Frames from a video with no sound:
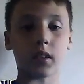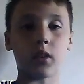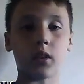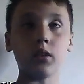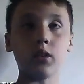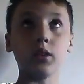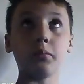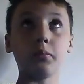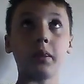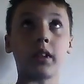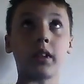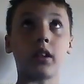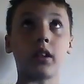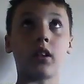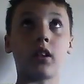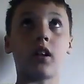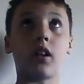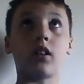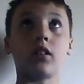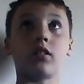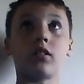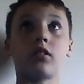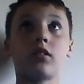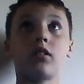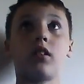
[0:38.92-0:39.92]
only
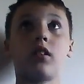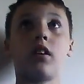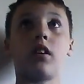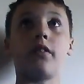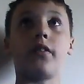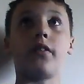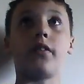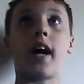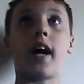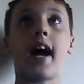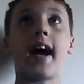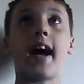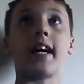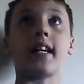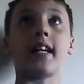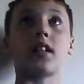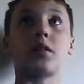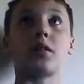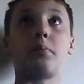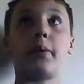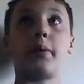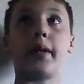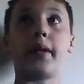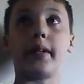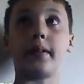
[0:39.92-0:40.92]
because of the
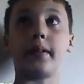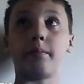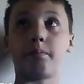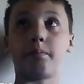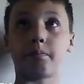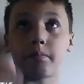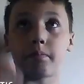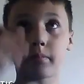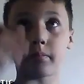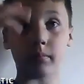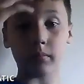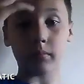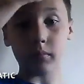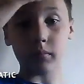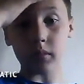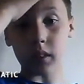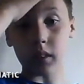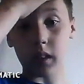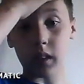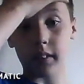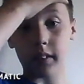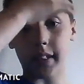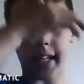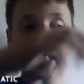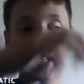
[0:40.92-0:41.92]
XP
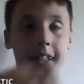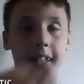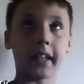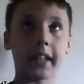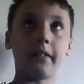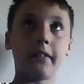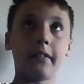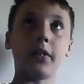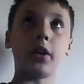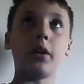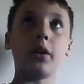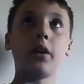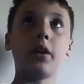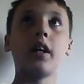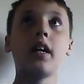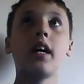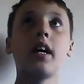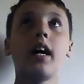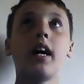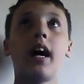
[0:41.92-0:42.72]
they give you.